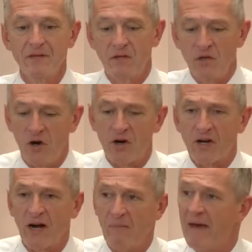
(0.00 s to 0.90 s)
You're
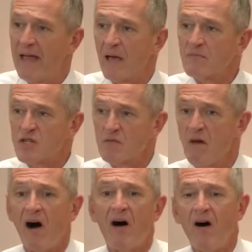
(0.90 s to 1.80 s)
going to make them
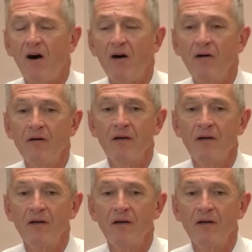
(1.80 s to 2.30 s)
small.